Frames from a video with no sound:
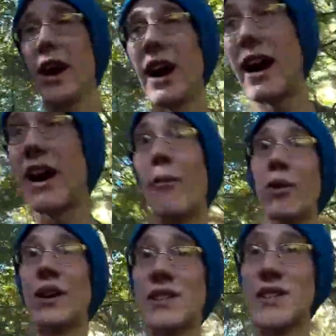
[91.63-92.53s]
We're
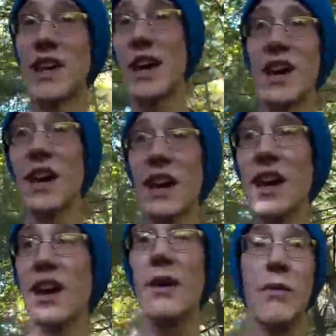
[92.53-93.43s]
gonna
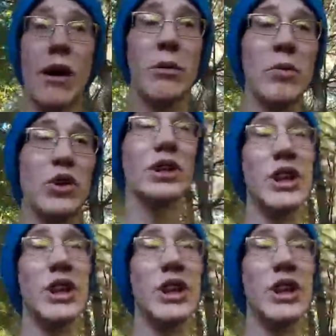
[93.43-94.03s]
say probably